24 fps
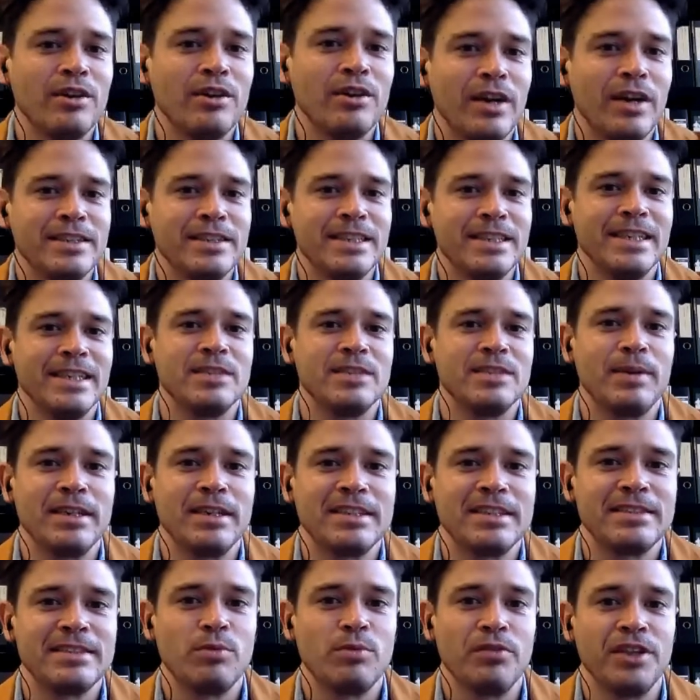of
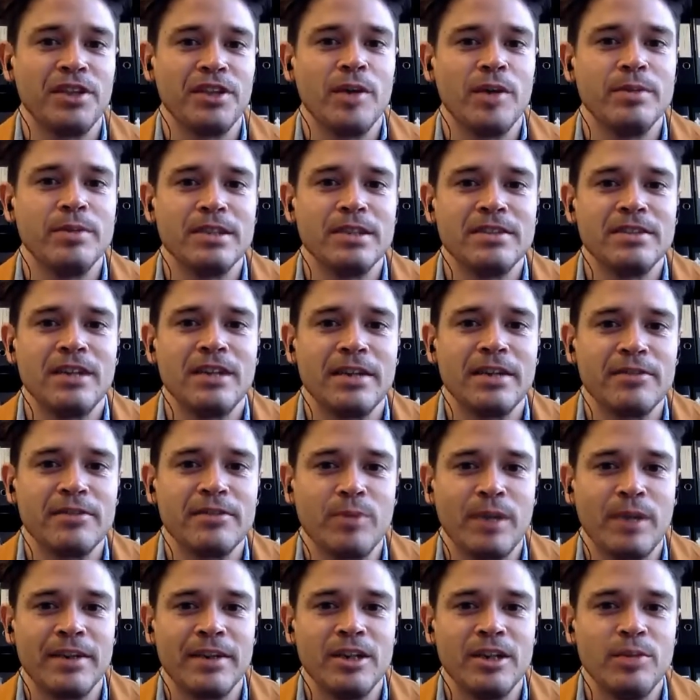ideasSPACE with the Urban Design Group
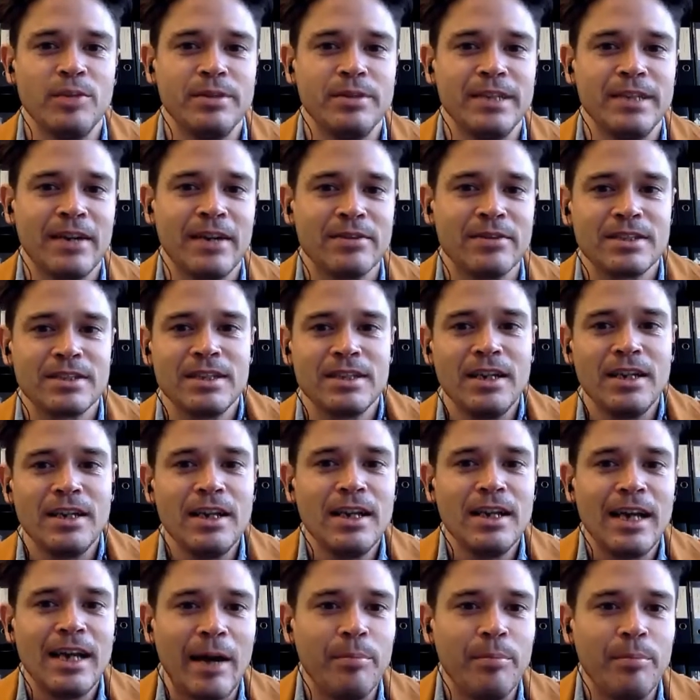and Urban Nous,
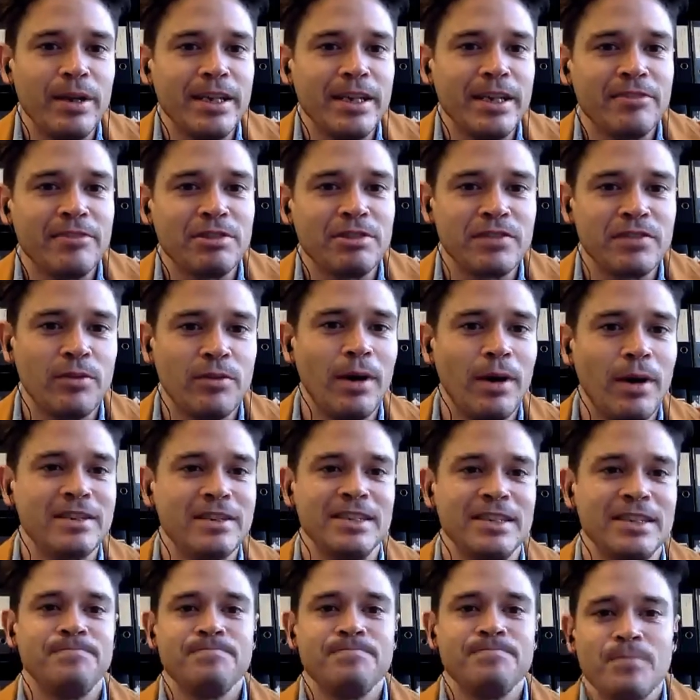and me, Christopher Martin.